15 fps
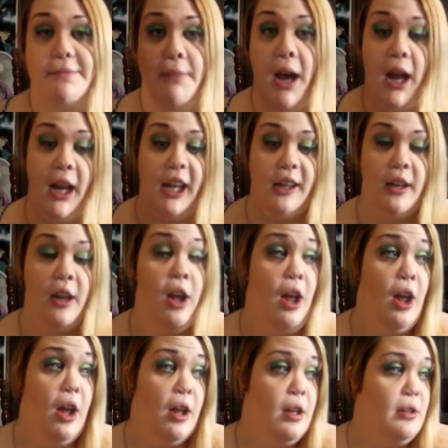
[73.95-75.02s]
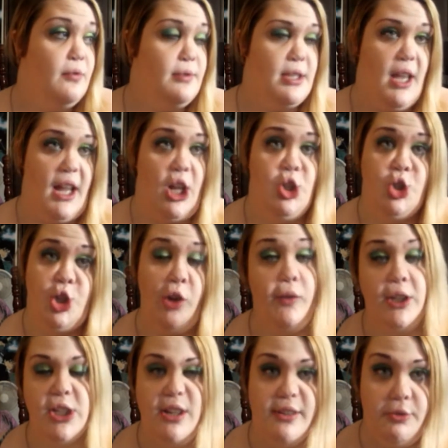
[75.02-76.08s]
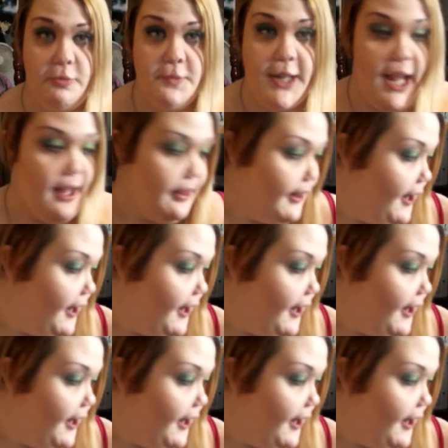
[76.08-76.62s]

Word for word: mine was like two inches from death.